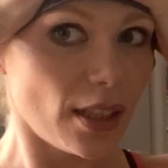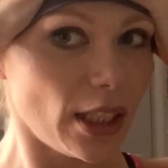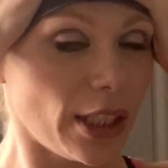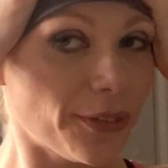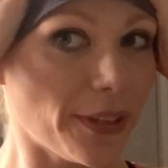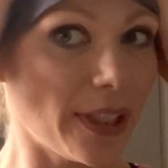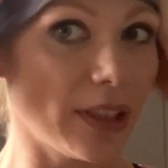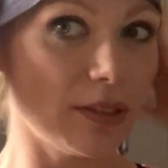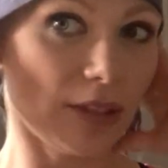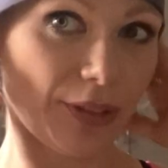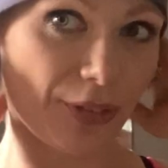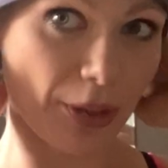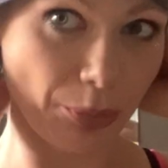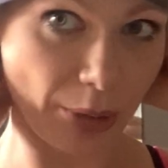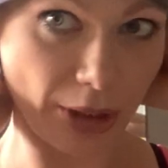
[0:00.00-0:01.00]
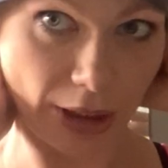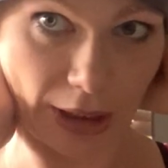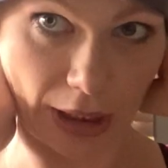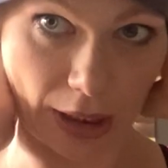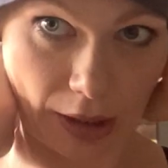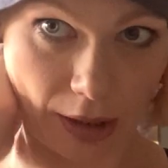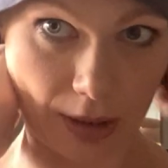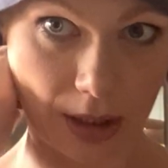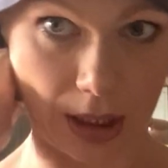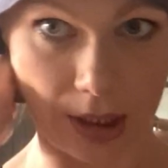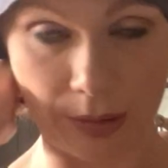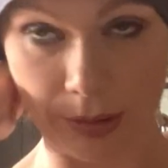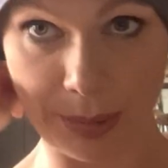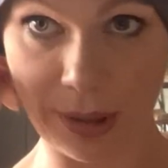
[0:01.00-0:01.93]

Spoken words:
If I really cared, I would